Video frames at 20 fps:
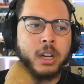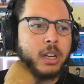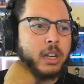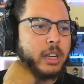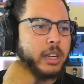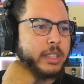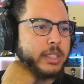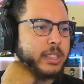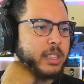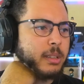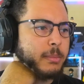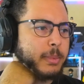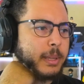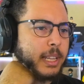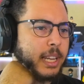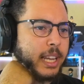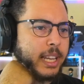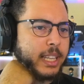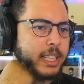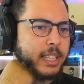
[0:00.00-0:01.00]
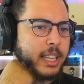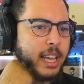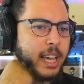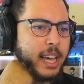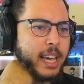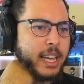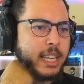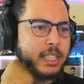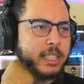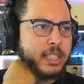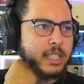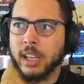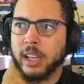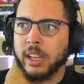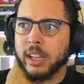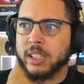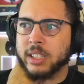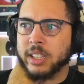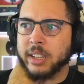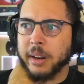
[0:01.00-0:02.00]
It's It's gonna be like that.
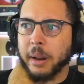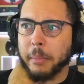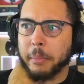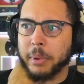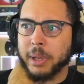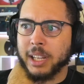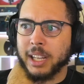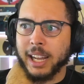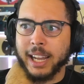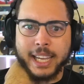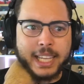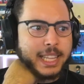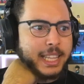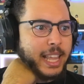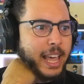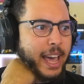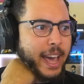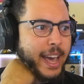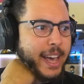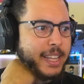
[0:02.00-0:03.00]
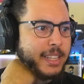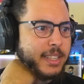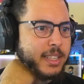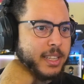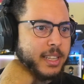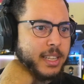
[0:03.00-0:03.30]
It's gonna be like that.